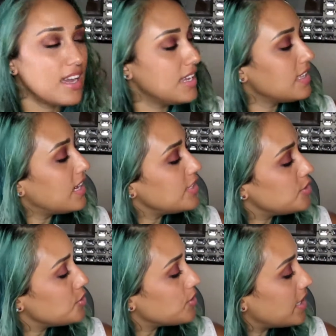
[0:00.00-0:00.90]
I
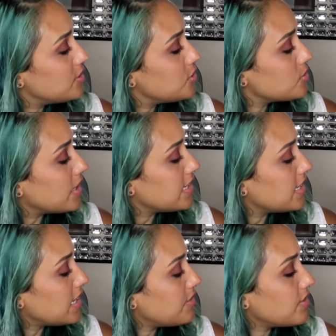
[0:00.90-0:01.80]
do like
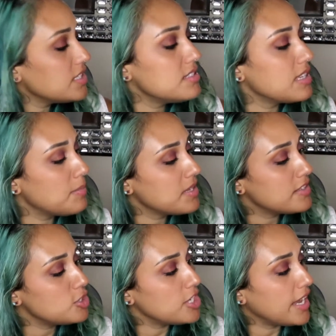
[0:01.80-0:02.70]
it. I find some of
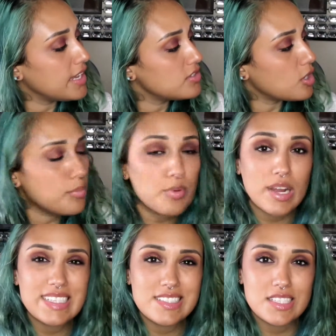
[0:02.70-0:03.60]
the shades are
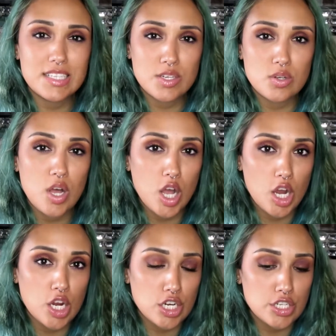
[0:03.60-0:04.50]
pressed a little
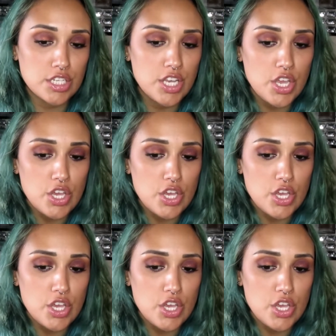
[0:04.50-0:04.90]
hard,